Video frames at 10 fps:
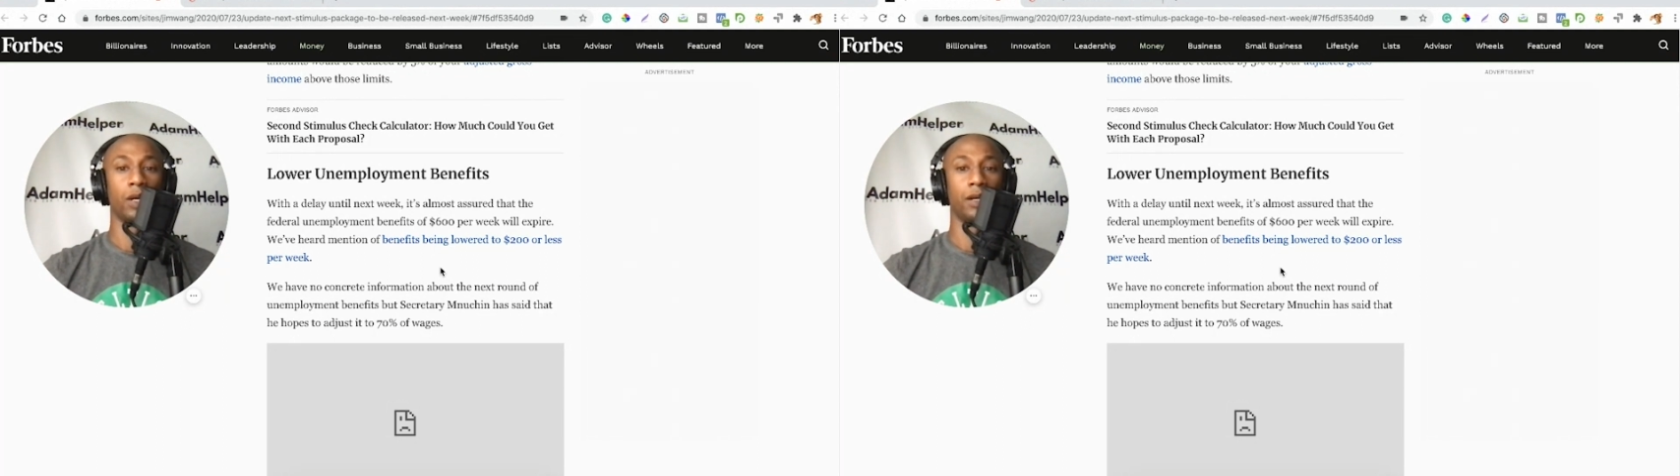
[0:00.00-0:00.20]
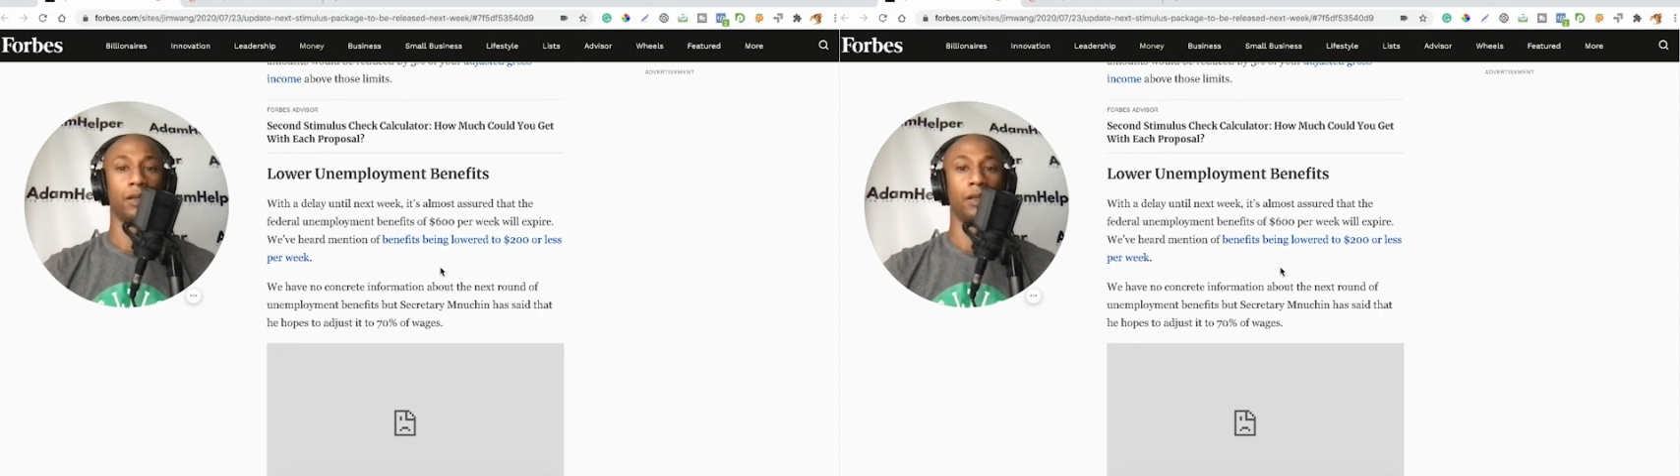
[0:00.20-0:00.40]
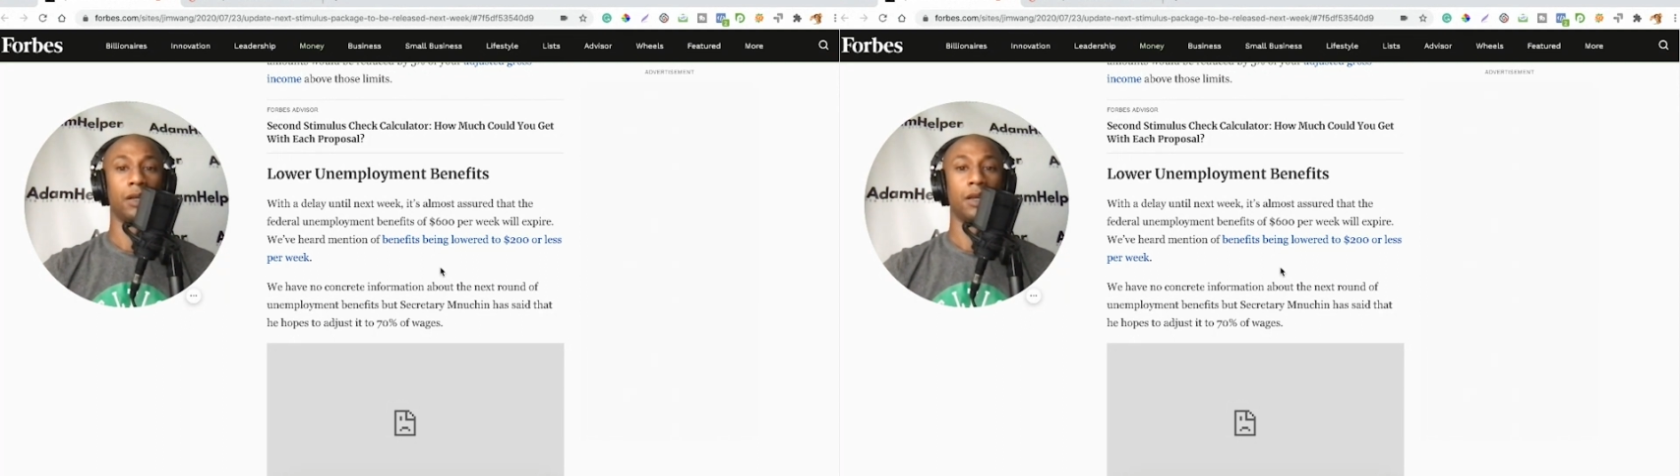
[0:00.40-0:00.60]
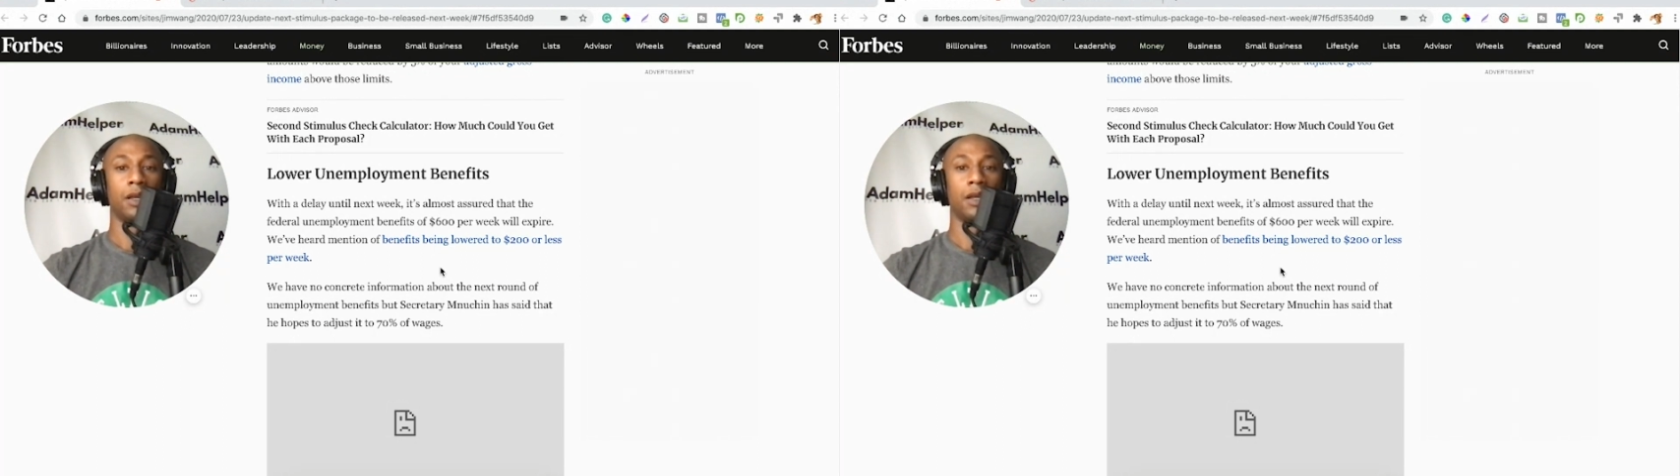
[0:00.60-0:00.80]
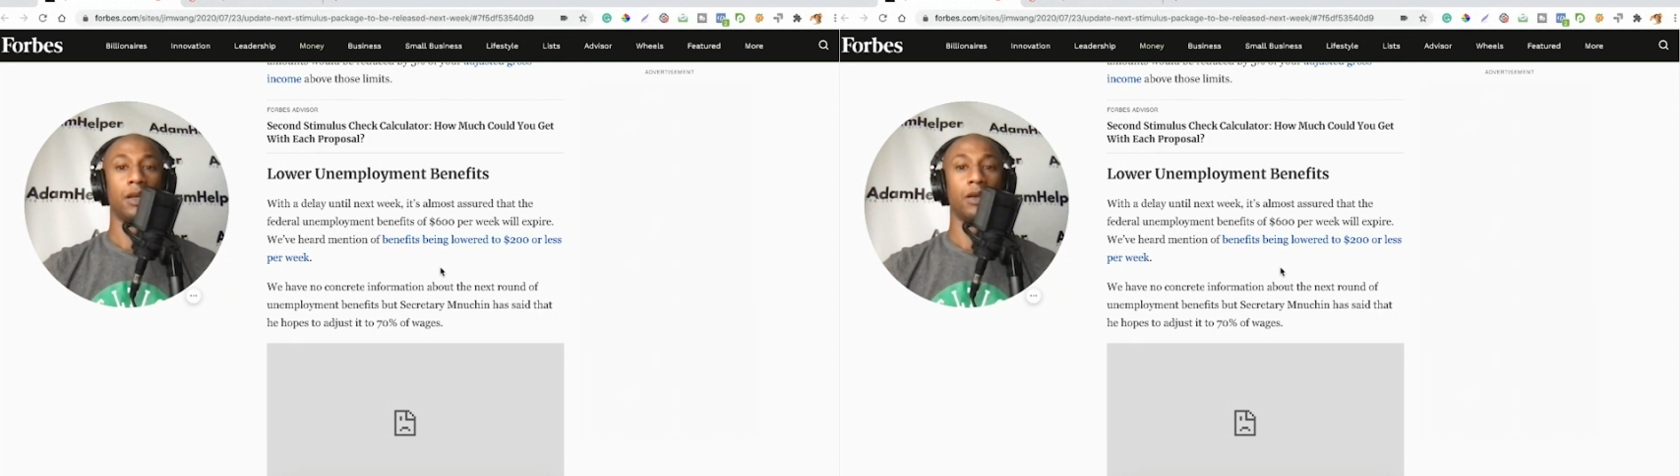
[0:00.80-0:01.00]
will
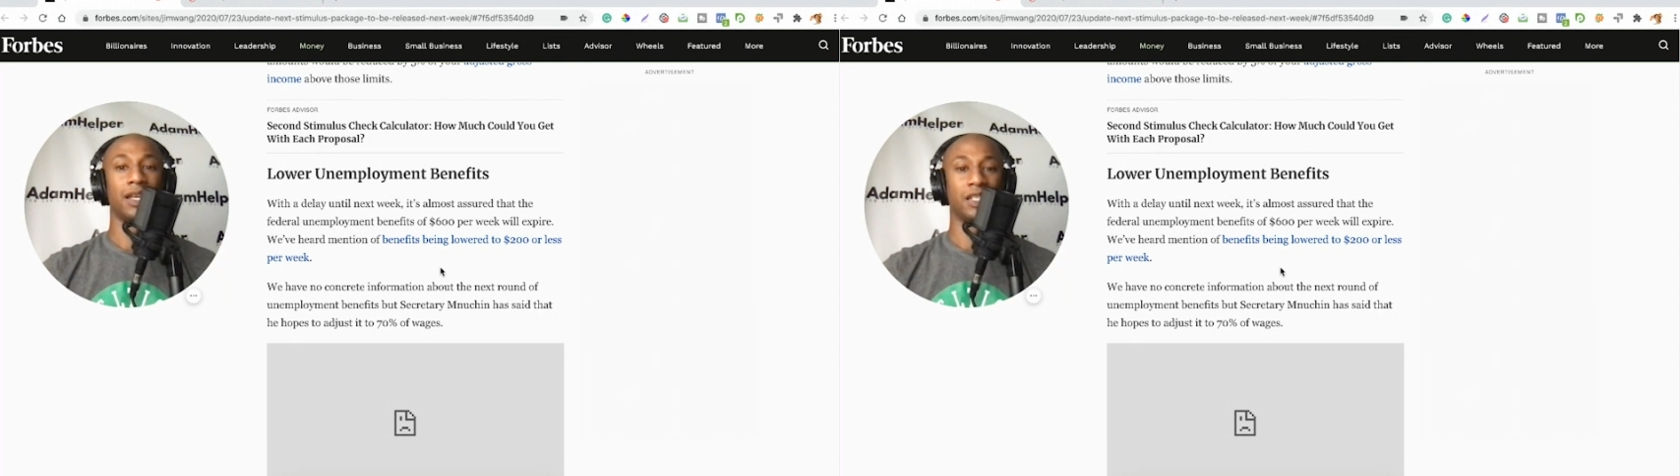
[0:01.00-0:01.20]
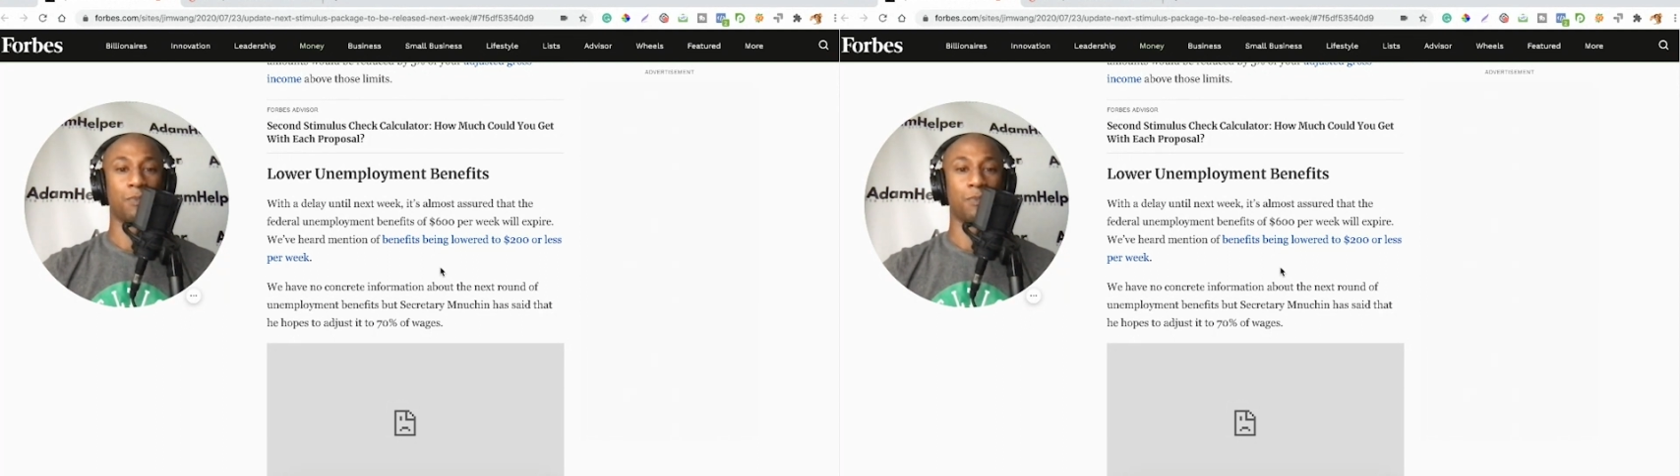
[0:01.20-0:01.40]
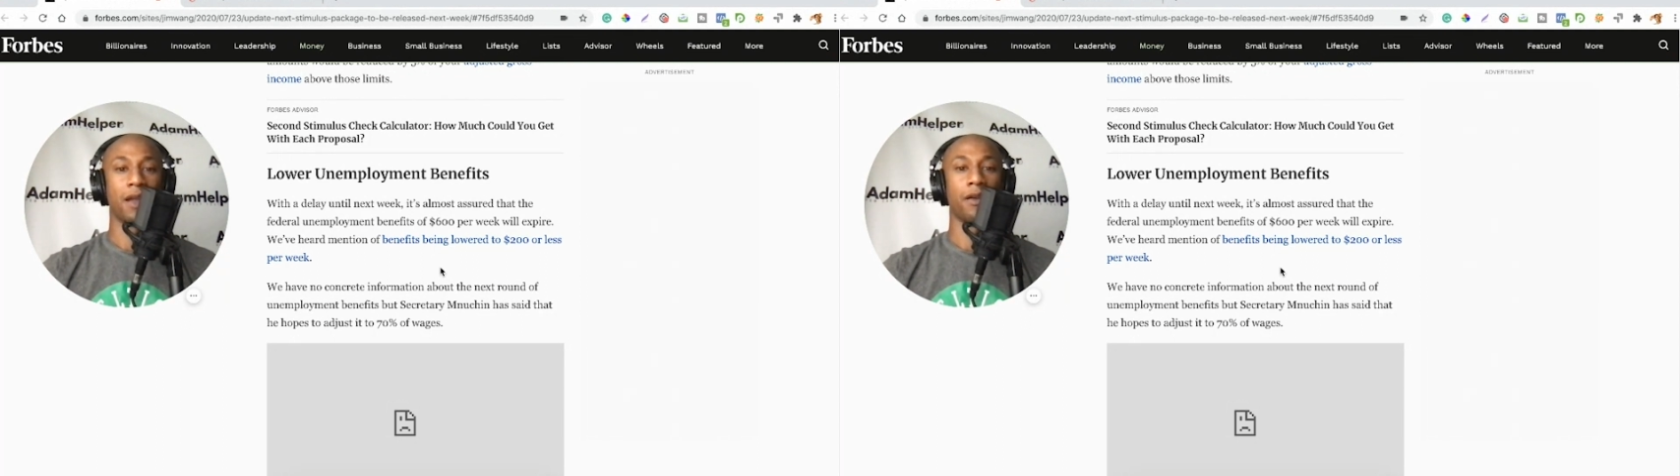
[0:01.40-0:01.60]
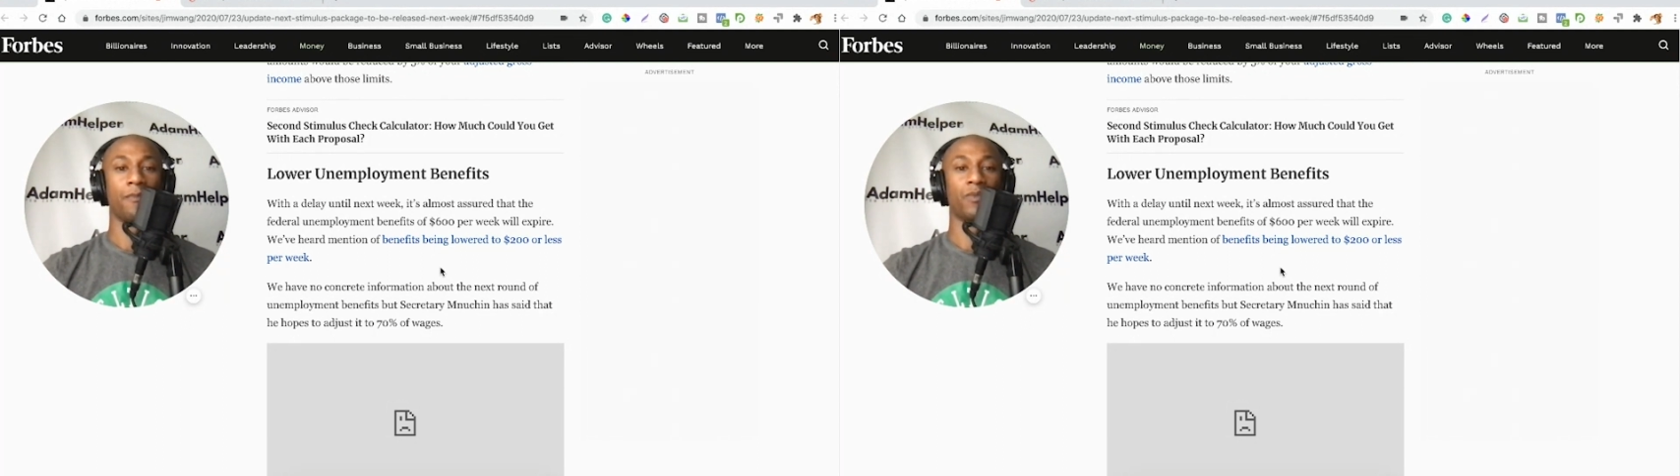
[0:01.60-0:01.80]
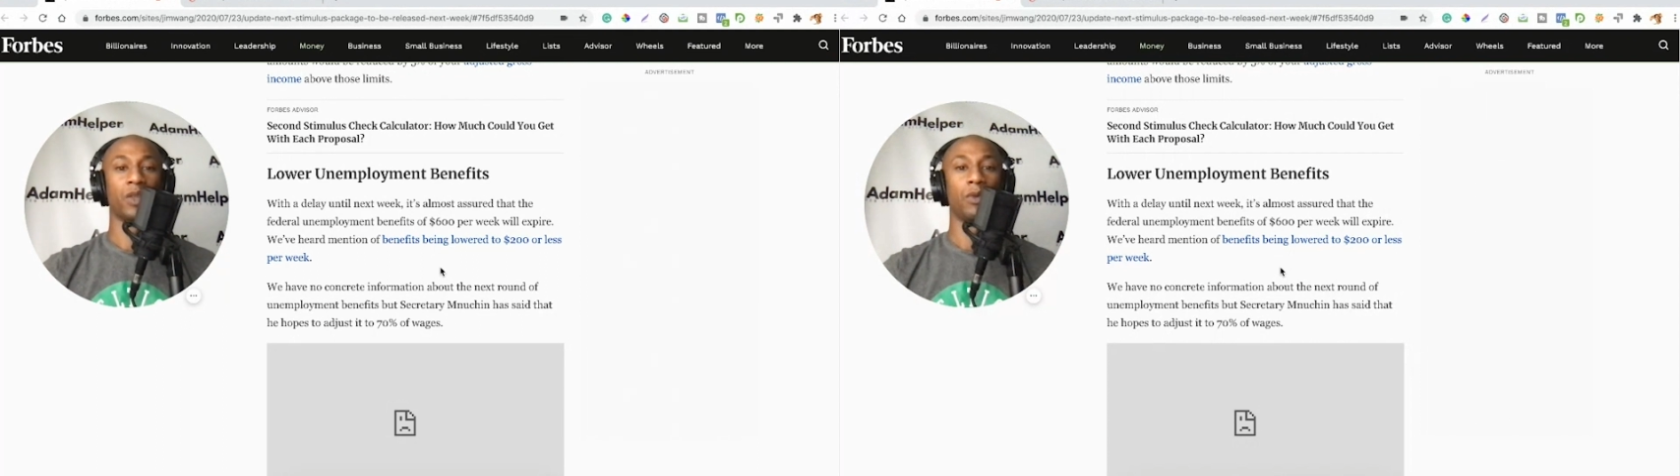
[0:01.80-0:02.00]
expire.